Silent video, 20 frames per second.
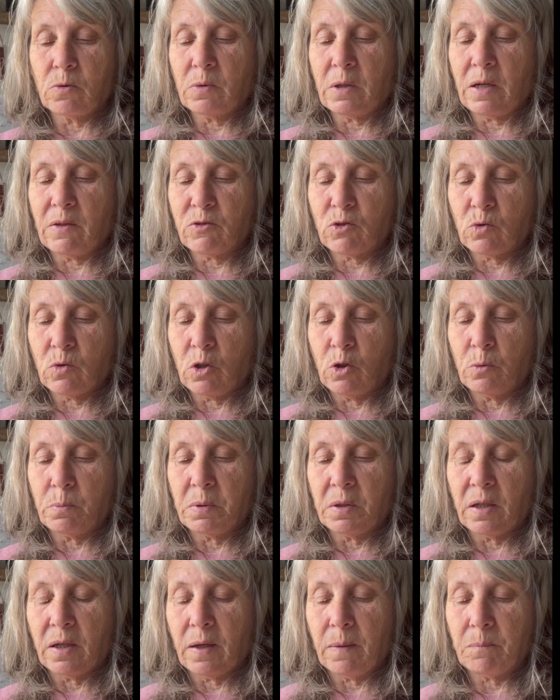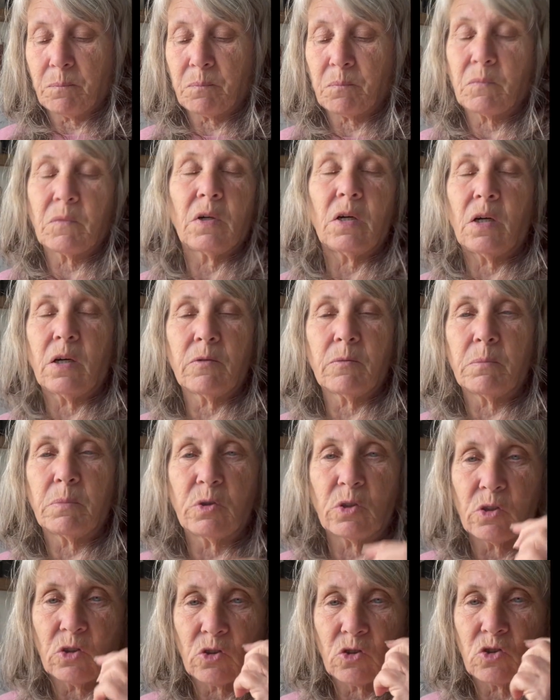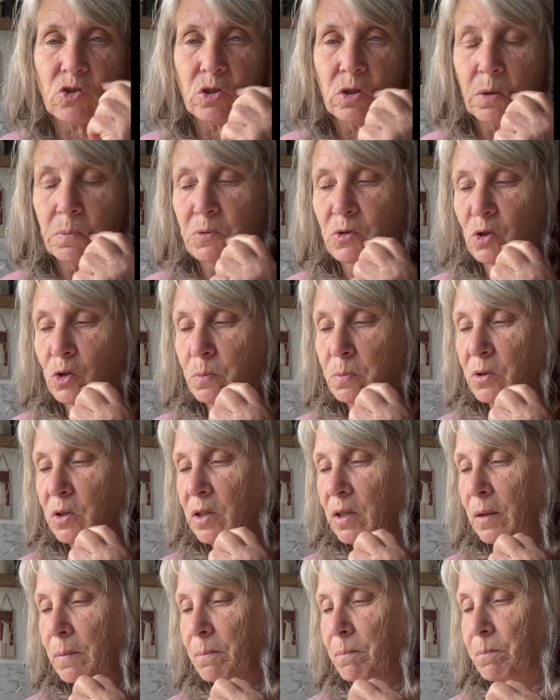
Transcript: I have to open that. I haven't put an oxygen absorber in it.